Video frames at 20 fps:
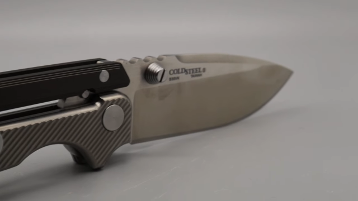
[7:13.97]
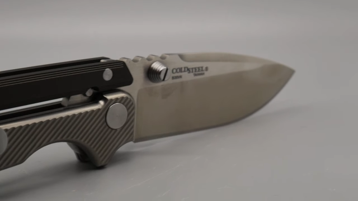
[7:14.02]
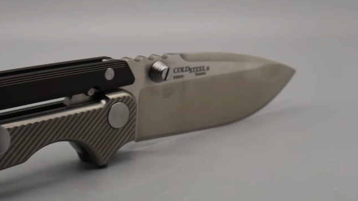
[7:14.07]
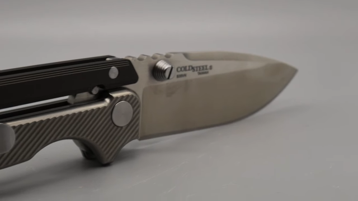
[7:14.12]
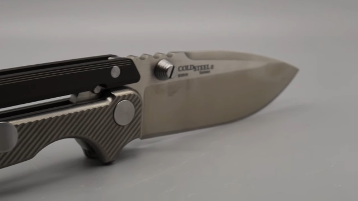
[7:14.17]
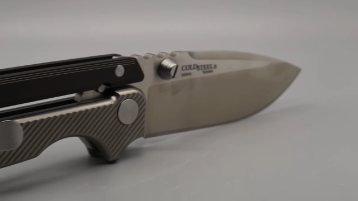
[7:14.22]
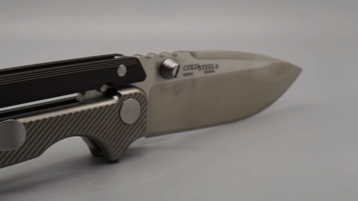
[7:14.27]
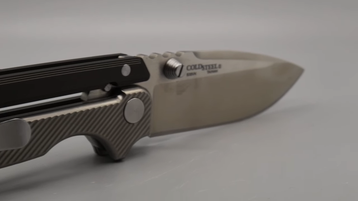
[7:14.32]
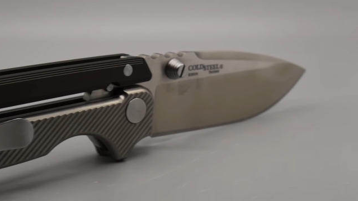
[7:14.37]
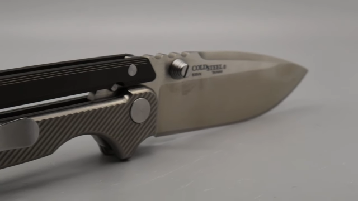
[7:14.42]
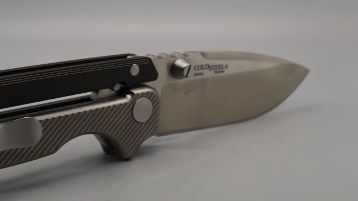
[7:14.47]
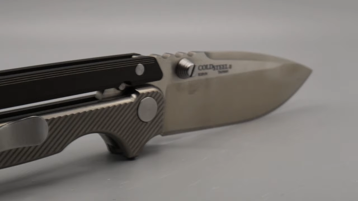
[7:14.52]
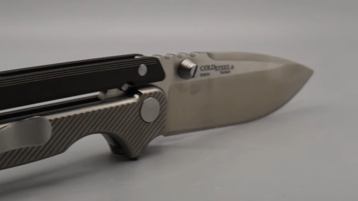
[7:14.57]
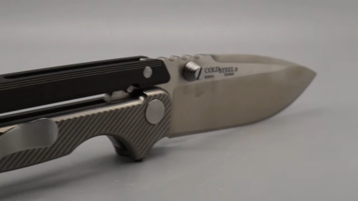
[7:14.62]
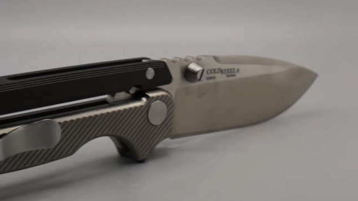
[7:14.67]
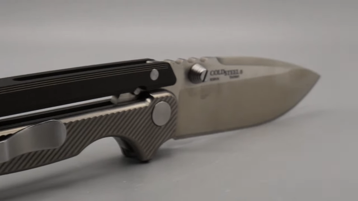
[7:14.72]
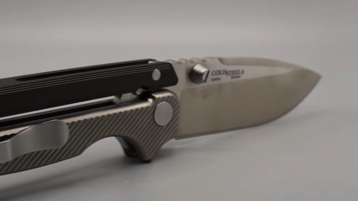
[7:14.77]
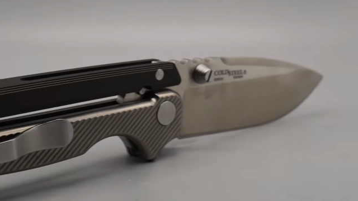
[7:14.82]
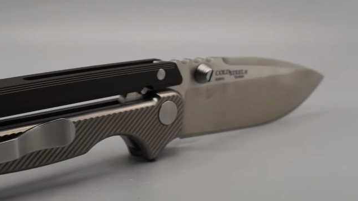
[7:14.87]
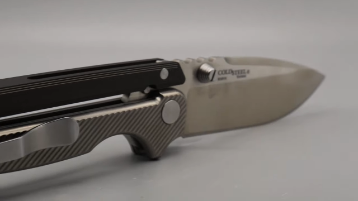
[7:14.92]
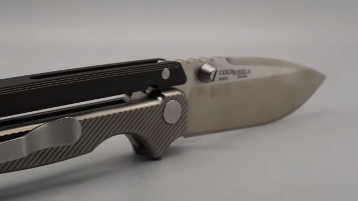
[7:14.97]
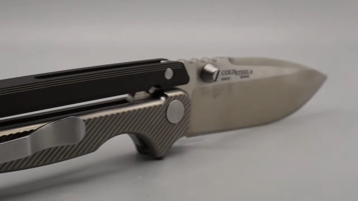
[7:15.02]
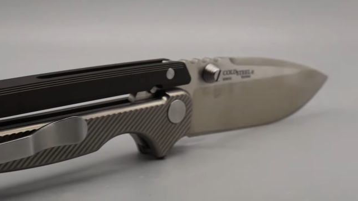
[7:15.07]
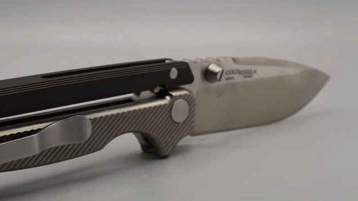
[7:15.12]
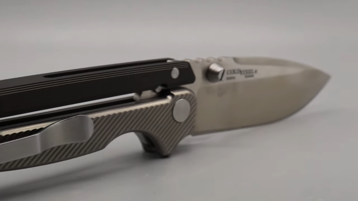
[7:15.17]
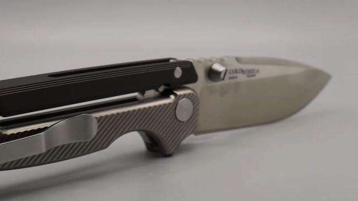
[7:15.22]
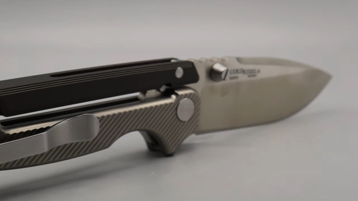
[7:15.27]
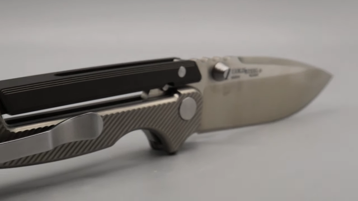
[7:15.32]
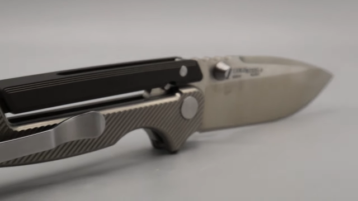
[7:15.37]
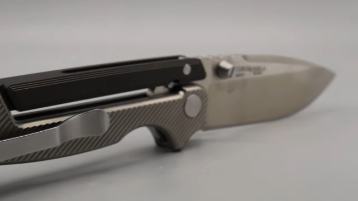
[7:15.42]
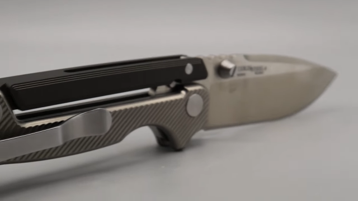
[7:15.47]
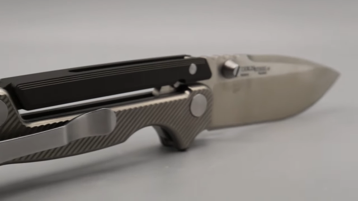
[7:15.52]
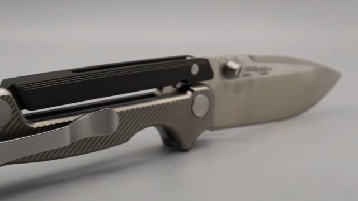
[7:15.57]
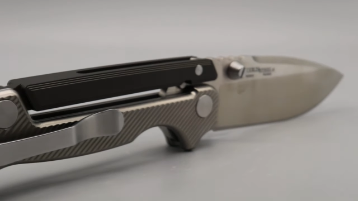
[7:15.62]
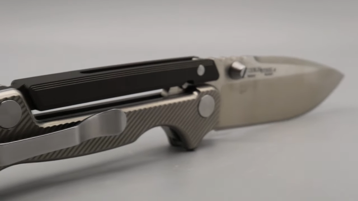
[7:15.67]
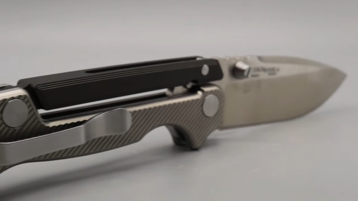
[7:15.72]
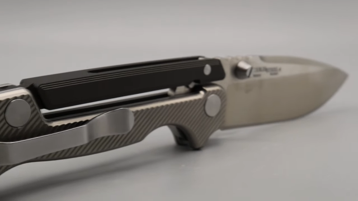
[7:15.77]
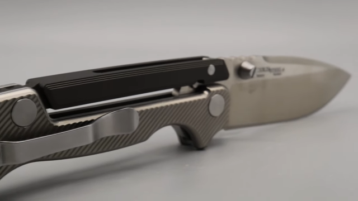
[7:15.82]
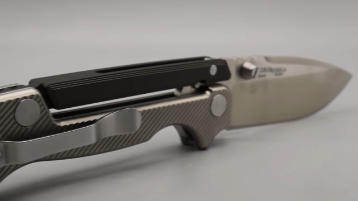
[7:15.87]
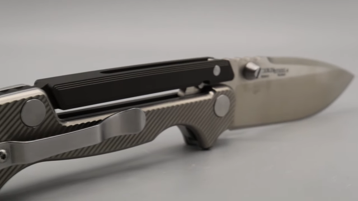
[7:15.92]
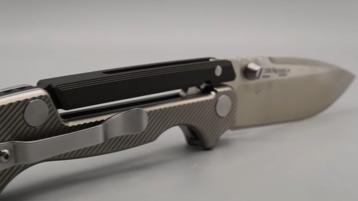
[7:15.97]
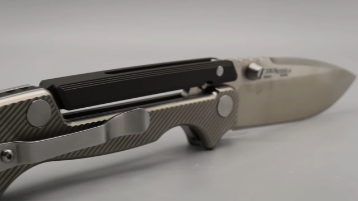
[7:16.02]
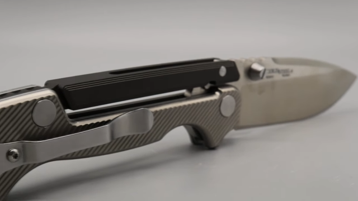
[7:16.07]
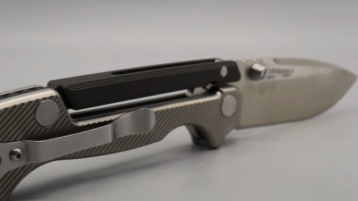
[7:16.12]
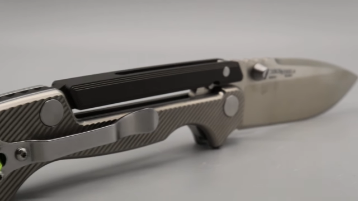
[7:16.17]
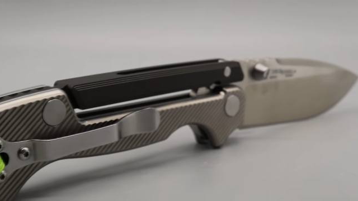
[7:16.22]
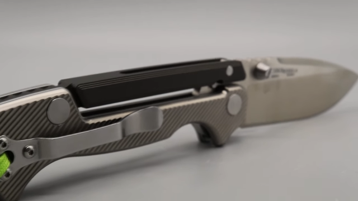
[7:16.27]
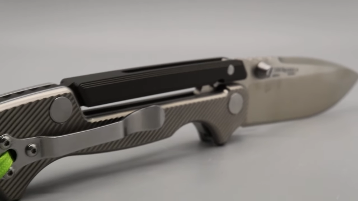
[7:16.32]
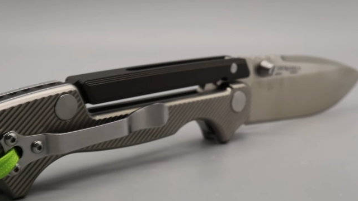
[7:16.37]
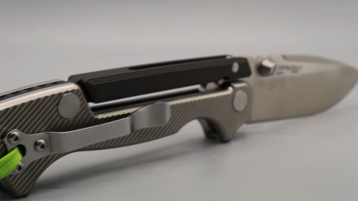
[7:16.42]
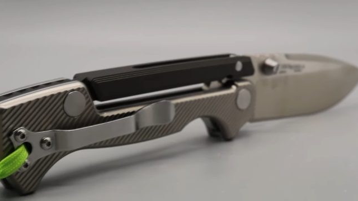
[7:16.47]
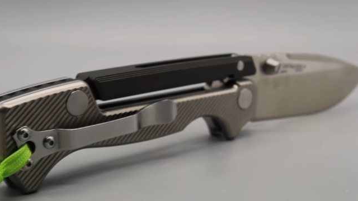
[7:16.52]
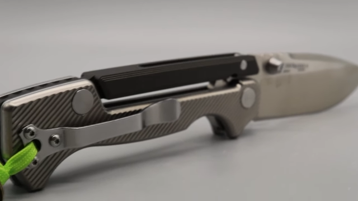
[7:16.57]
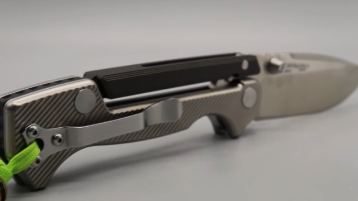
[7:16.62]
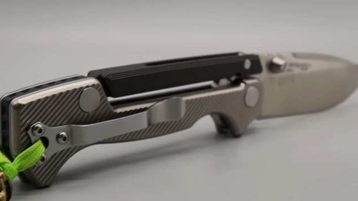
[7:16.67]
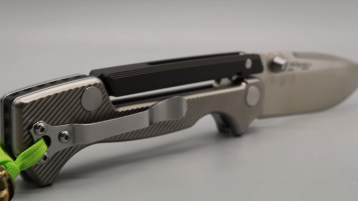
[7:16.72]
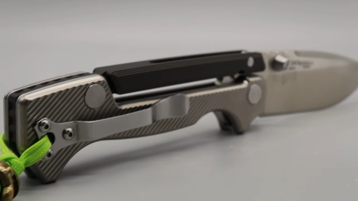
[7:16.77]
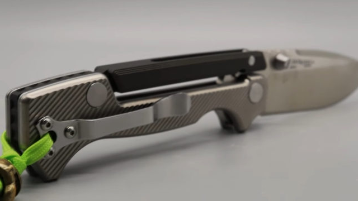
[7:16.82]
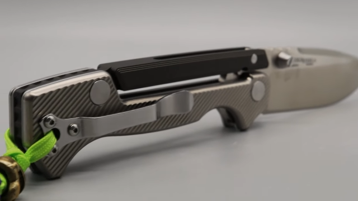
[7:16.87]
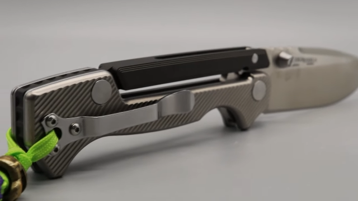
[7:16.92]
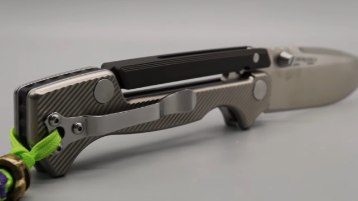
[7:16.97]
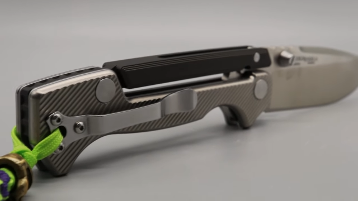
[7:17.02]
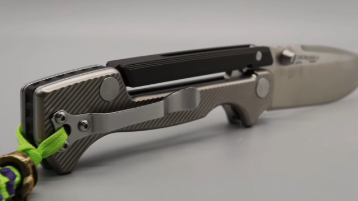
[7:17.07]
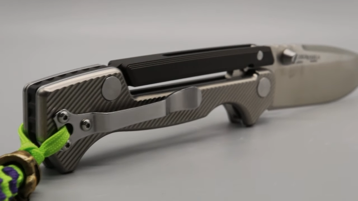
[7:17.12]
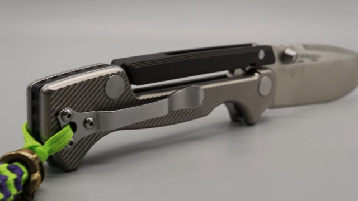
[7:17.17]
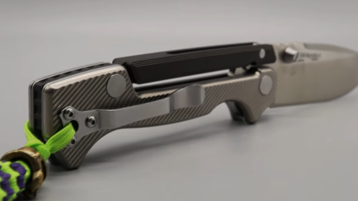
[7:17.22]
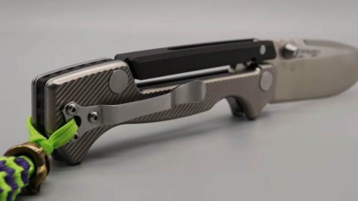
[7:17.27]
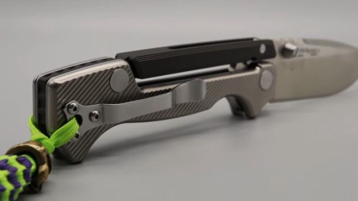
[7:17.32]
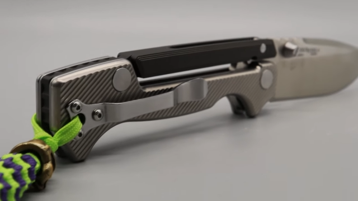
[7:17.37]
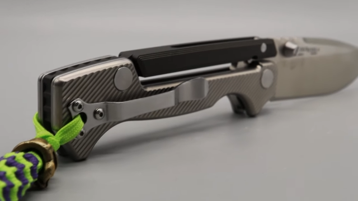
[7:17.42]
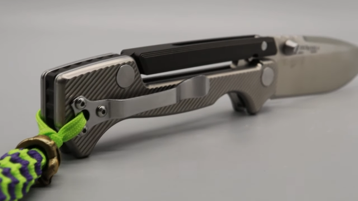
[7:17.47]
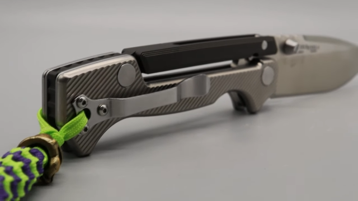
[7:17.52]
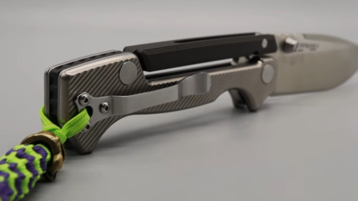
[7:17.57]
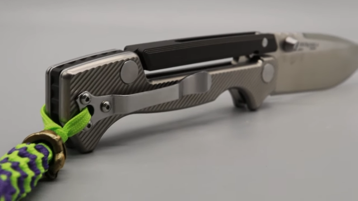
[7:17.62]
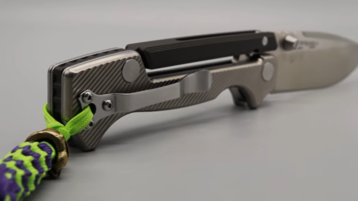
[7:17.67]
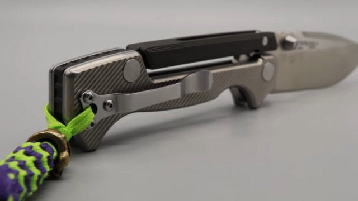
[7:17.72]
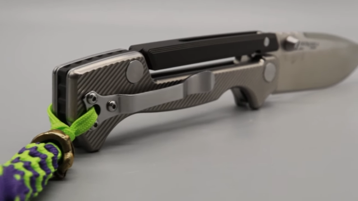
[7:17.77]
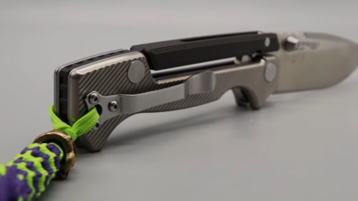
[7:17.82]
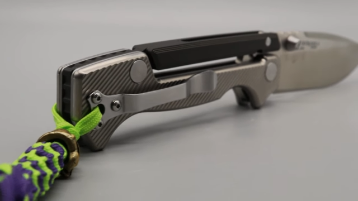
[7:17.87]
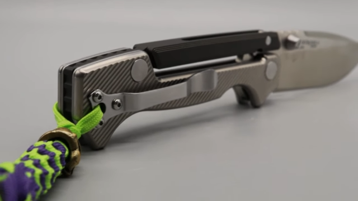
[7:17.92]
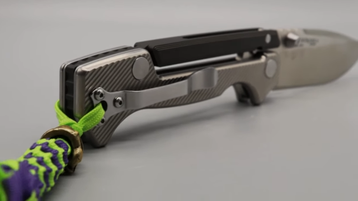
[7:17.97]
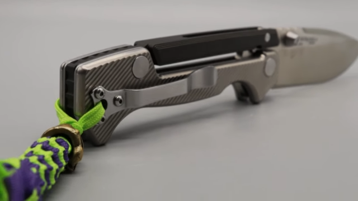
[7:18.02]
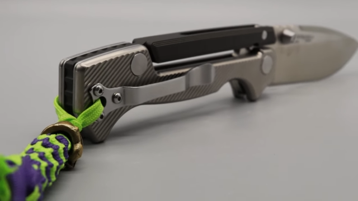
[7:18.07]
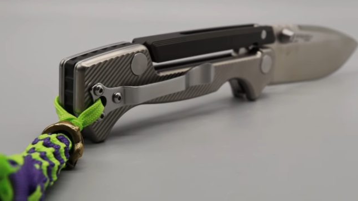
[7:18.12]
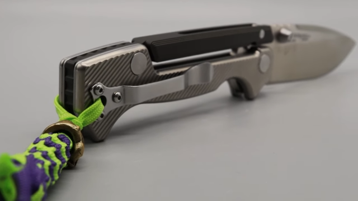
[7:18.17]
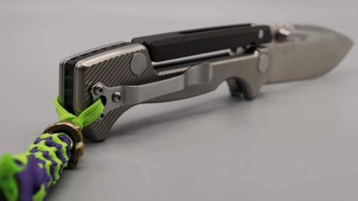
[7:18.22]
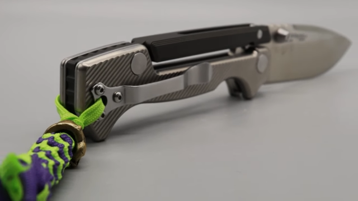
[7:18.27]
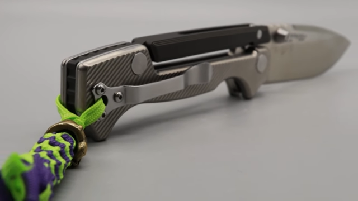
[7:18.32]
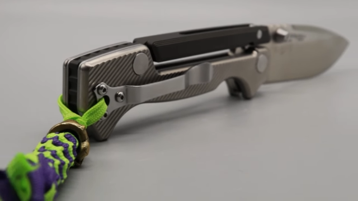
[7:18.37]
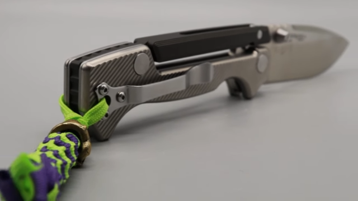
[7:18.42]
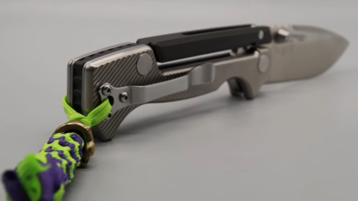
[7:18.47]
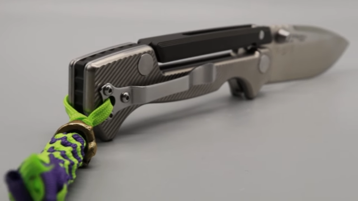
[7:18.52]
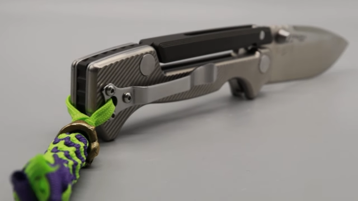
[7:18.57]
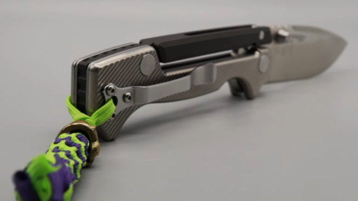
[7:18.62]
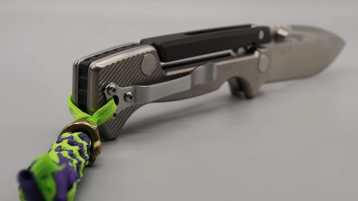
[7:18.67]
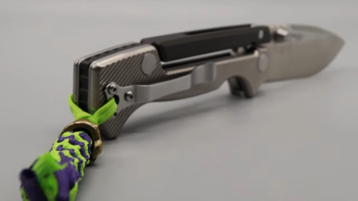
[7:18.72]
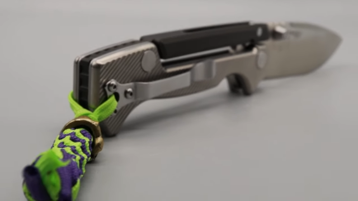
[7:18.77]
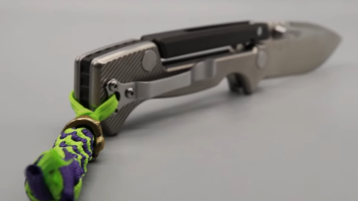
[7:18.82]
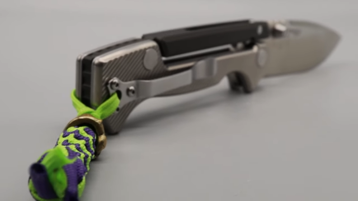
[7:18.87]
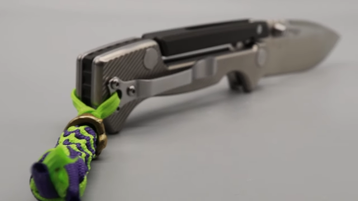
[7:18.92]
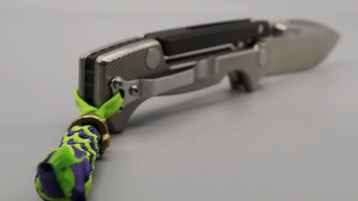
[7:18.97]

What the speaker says: [unreadable: no face in view]